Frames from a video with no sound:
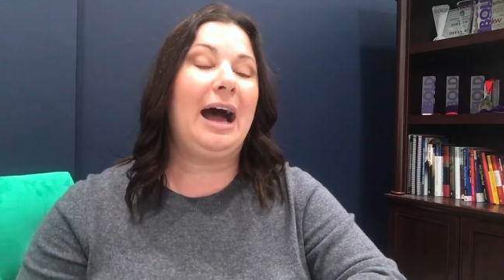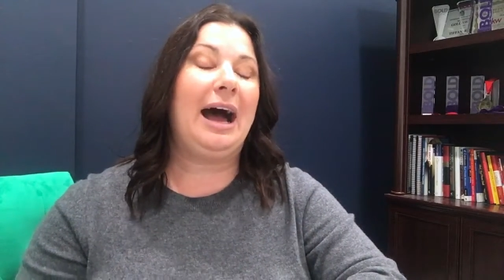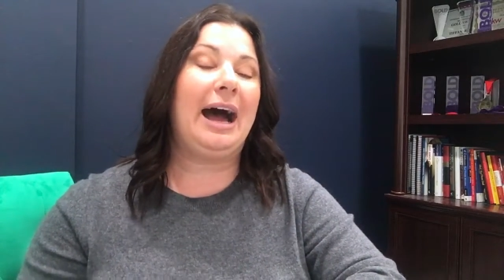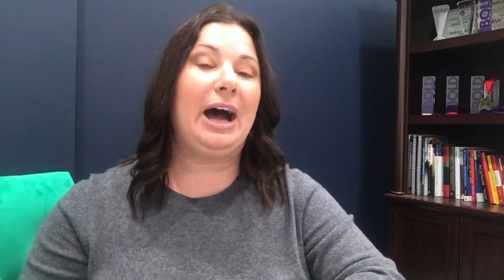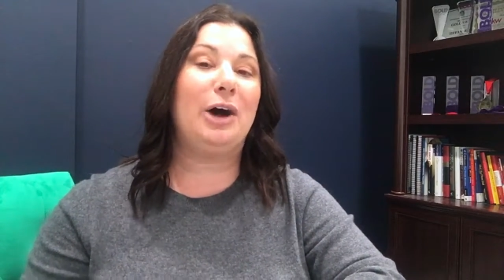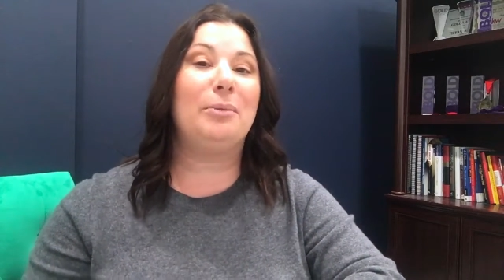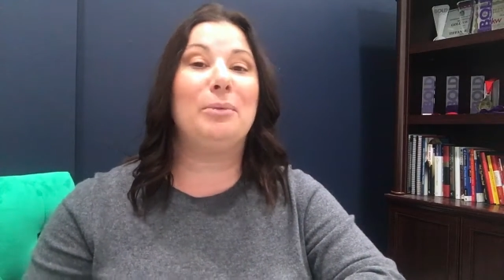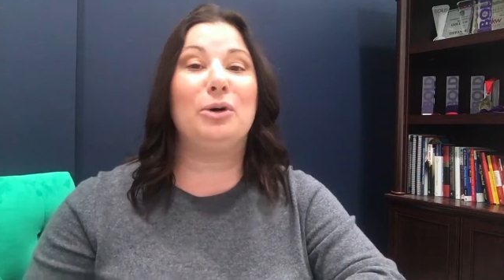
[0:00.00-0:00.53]

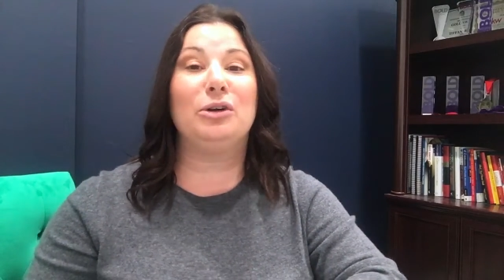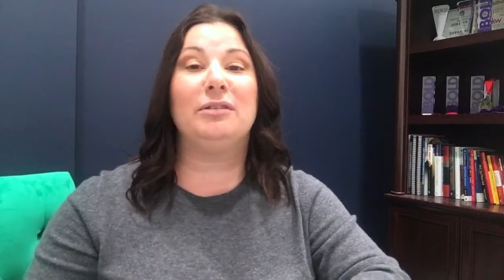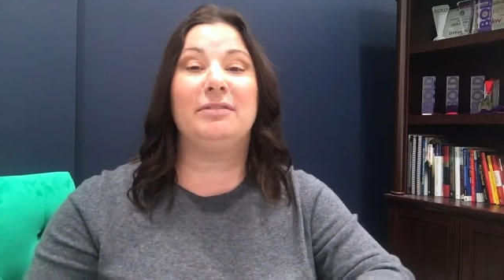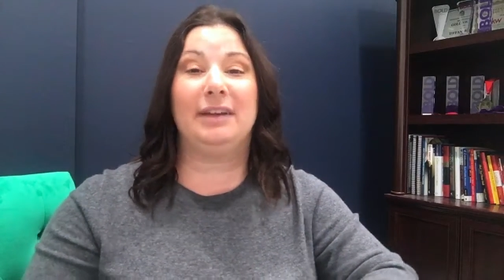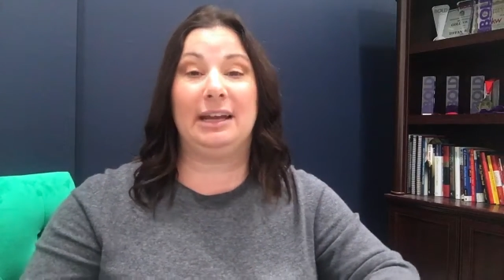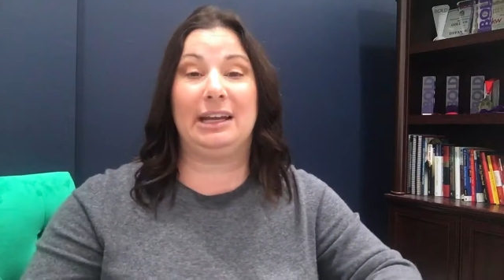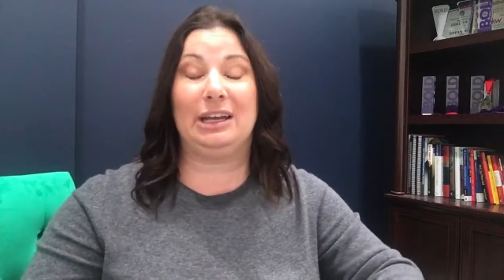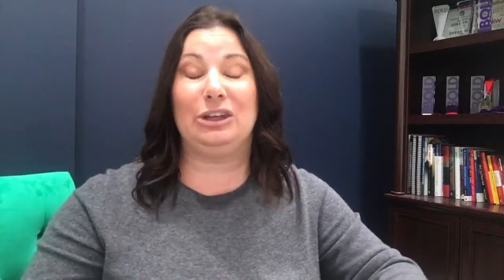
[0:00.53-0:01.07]
how
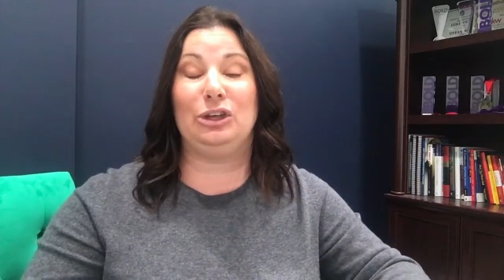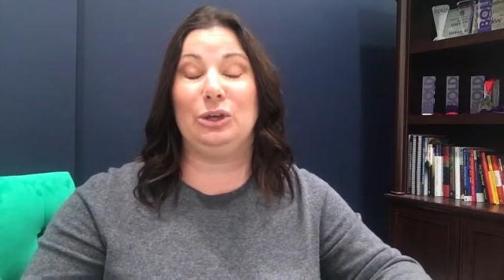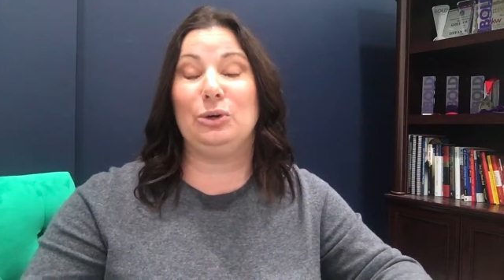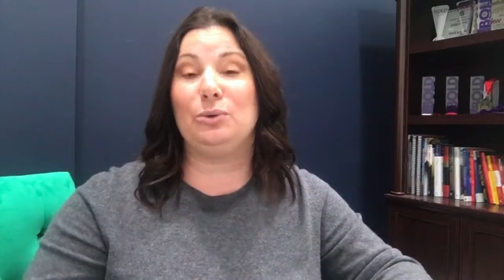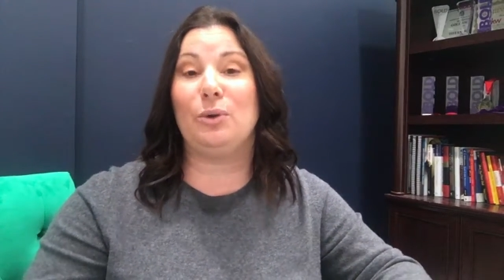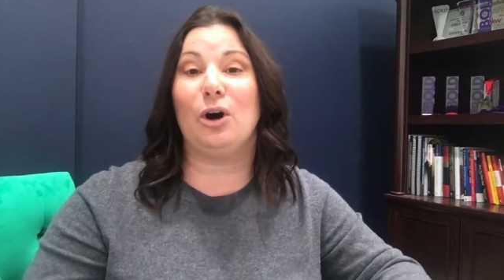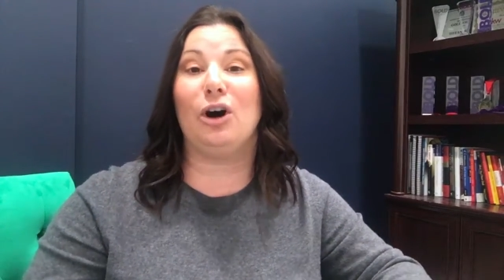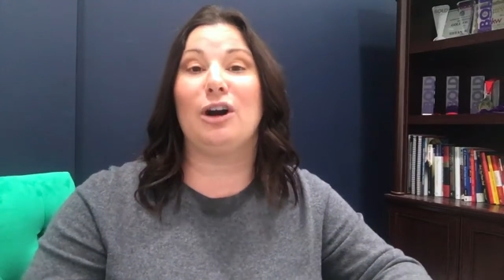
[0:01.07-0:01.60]
motivated
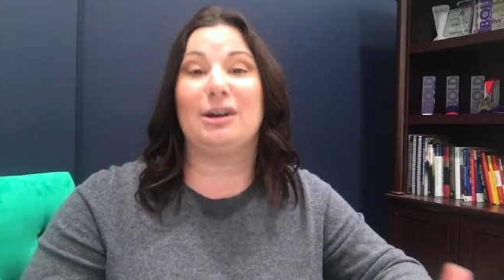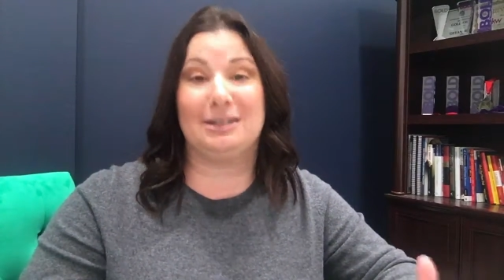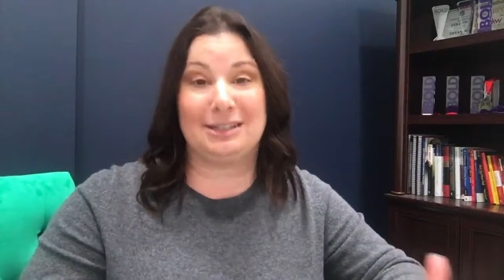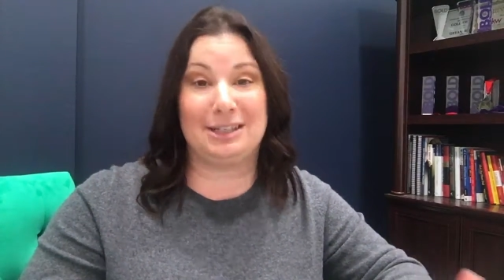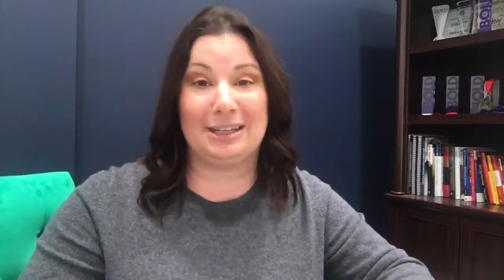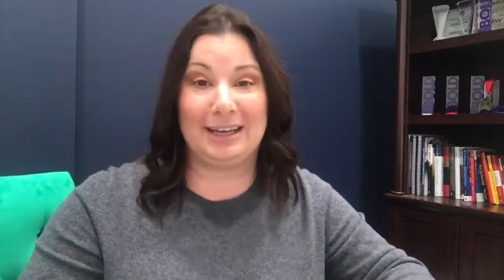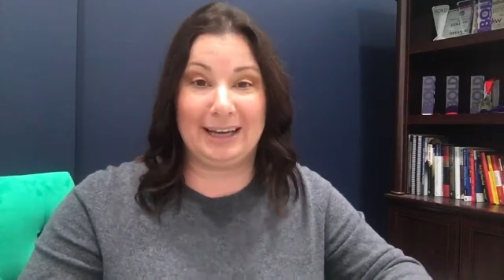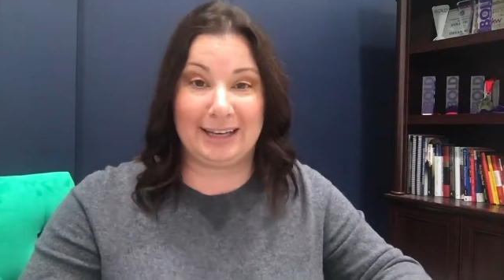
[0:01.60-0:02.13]
you are
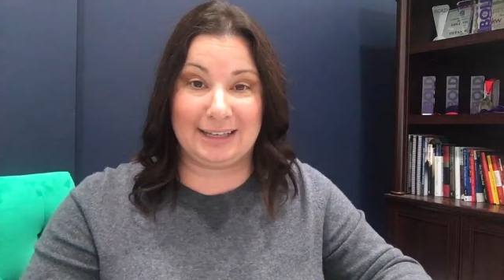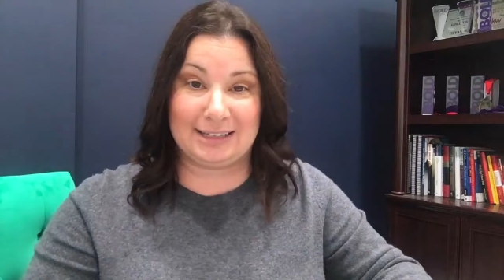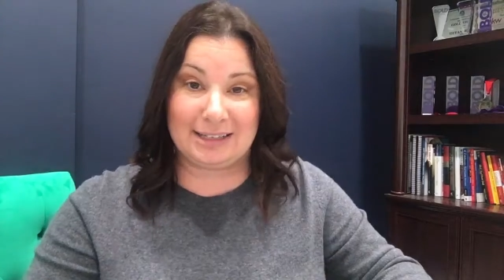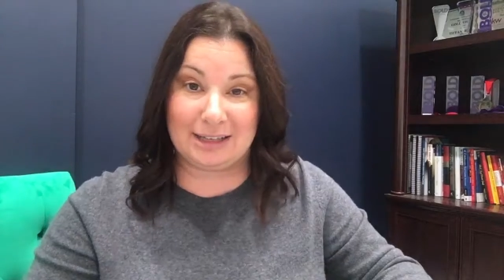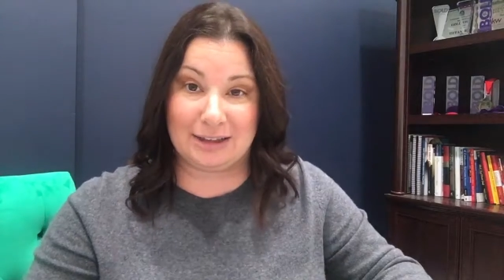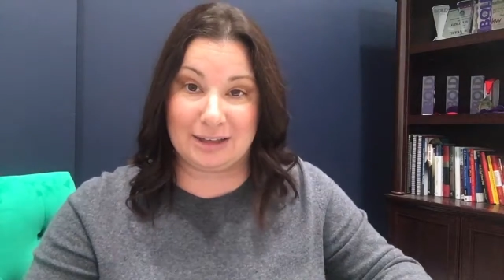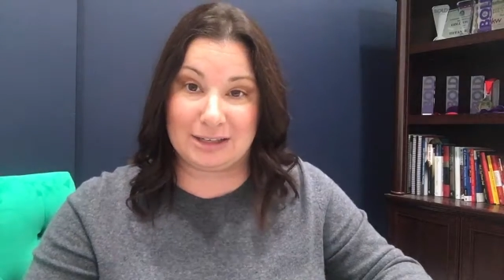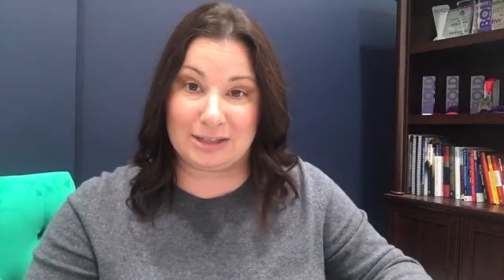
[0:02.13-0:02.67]
to get
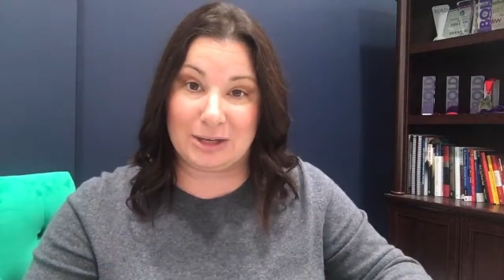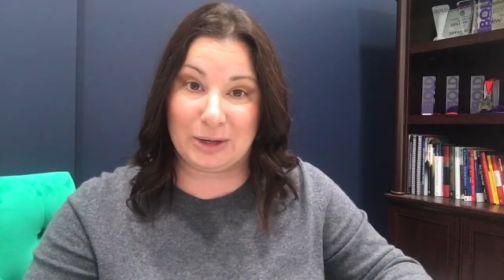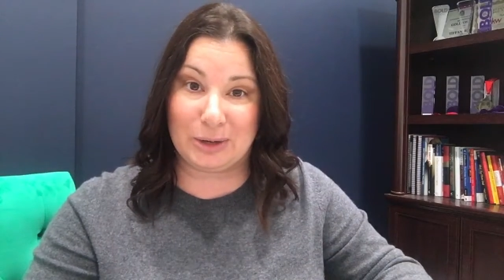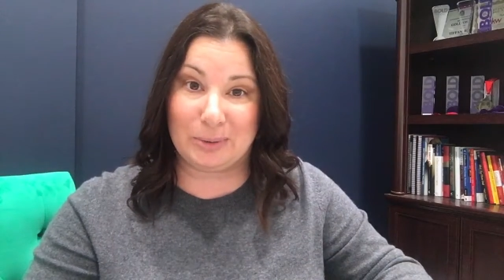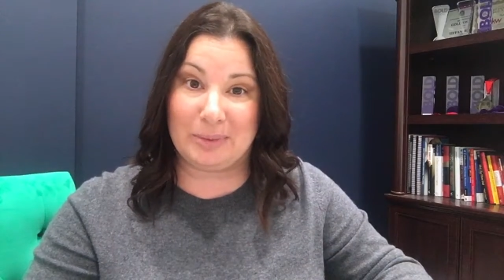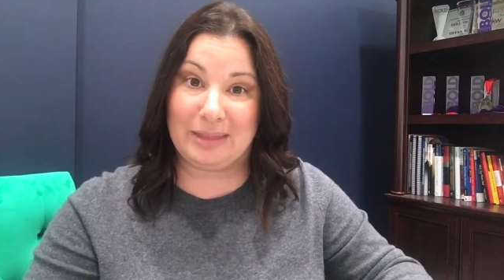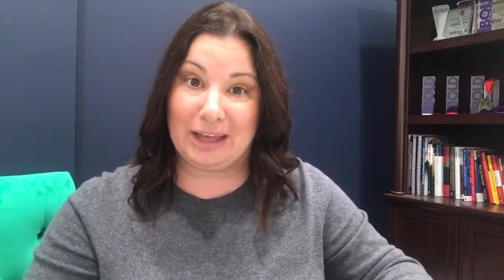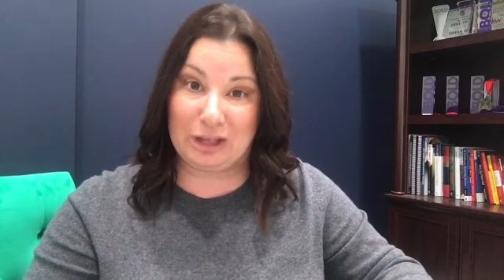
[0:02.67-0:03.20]
into this
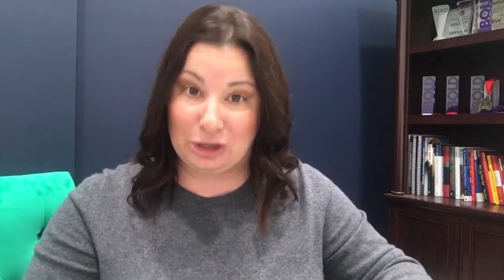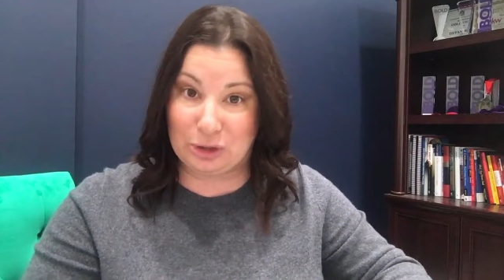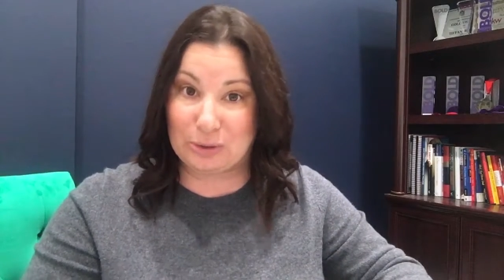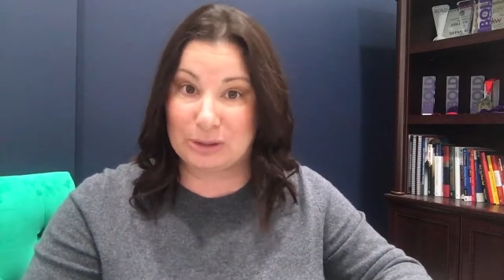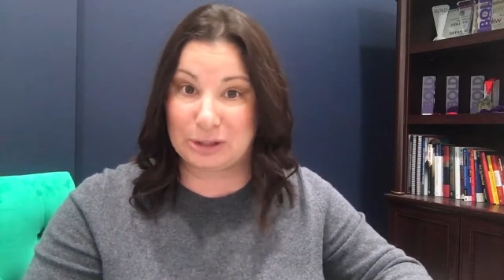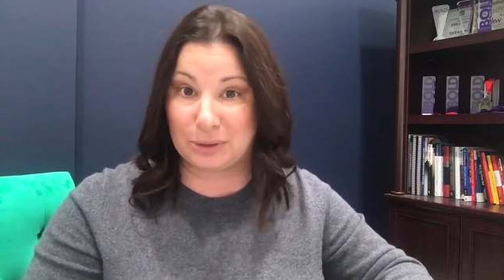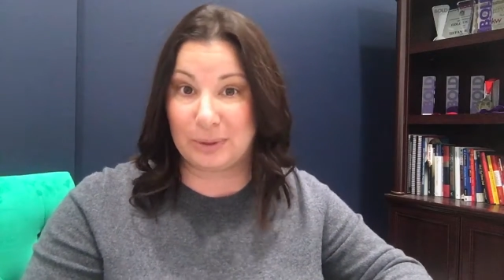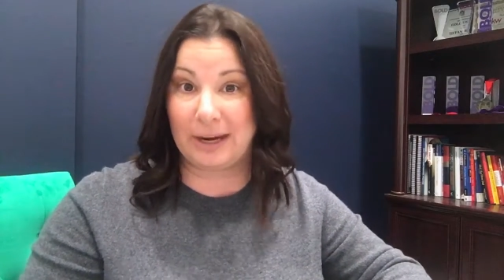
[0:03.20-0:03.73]
home, and that
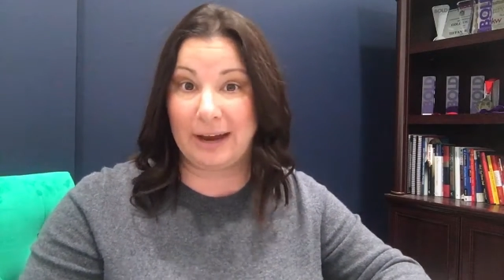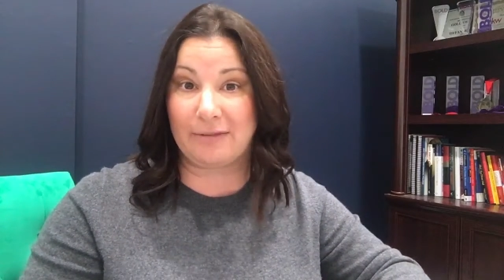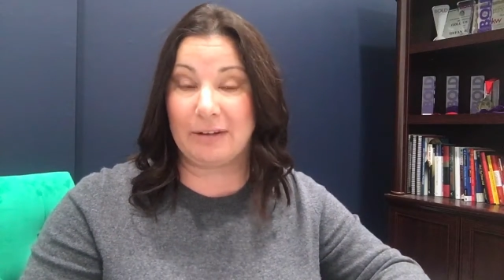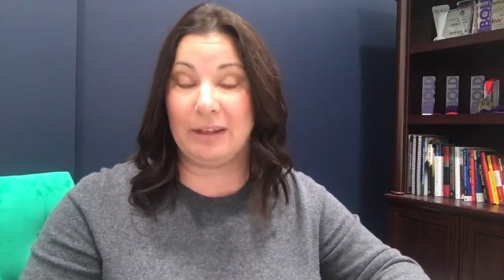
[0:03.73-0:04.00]
you're doing